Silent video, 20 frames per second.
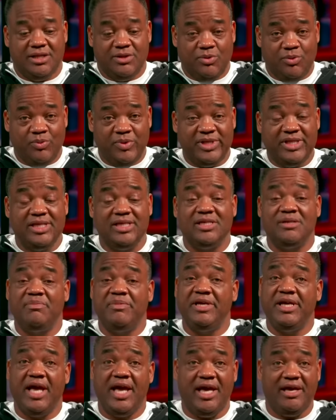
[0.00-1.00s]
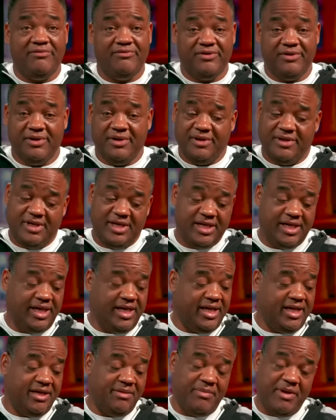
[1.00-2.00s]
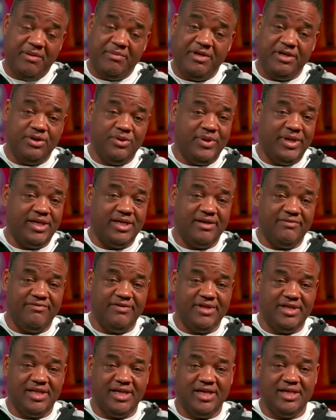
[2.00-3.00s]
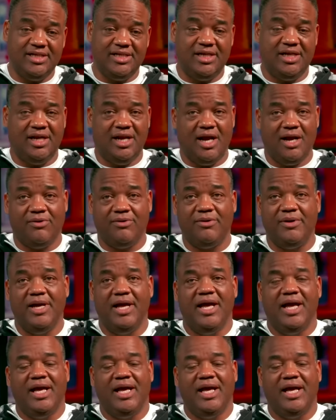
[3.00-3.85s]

with his behavior, again, he may be doing different things in the locker room.